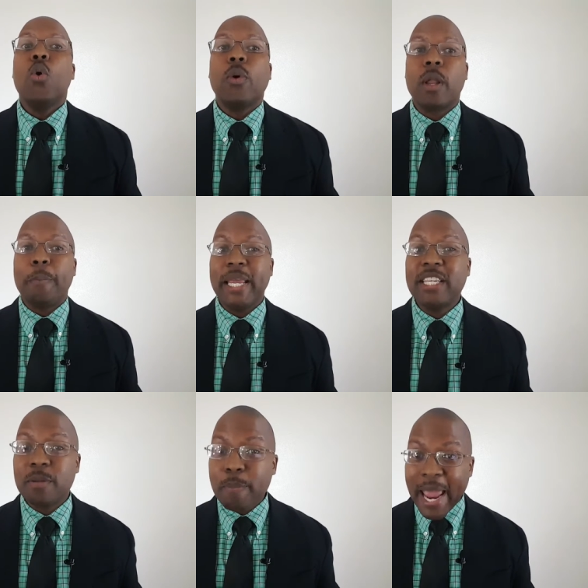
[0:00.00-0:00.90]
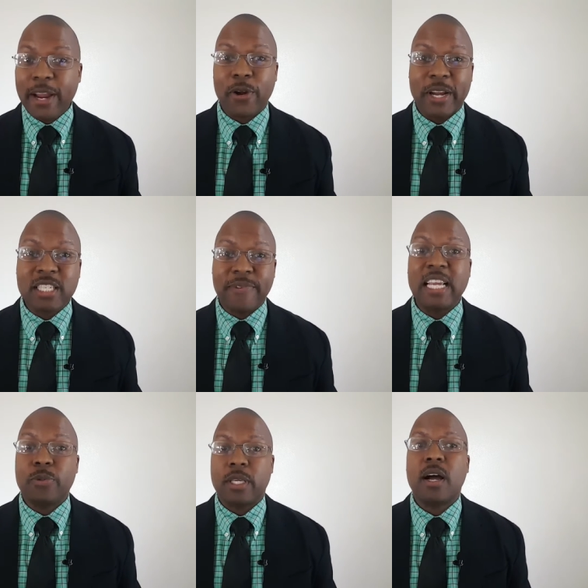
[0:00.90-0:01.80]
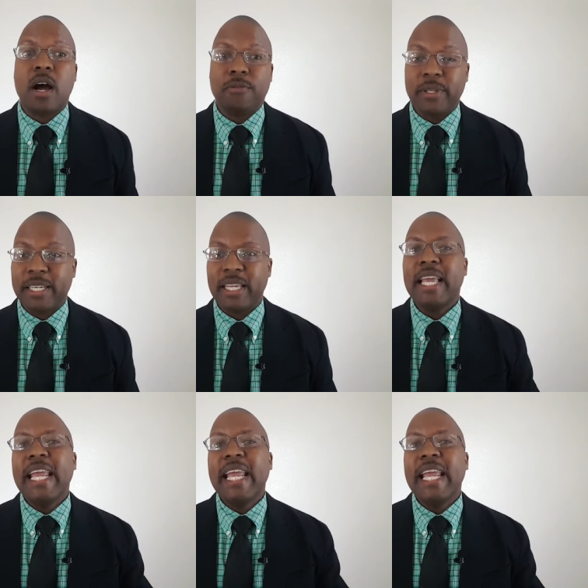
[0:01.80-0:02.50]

When a peacemaker is faced with conflict,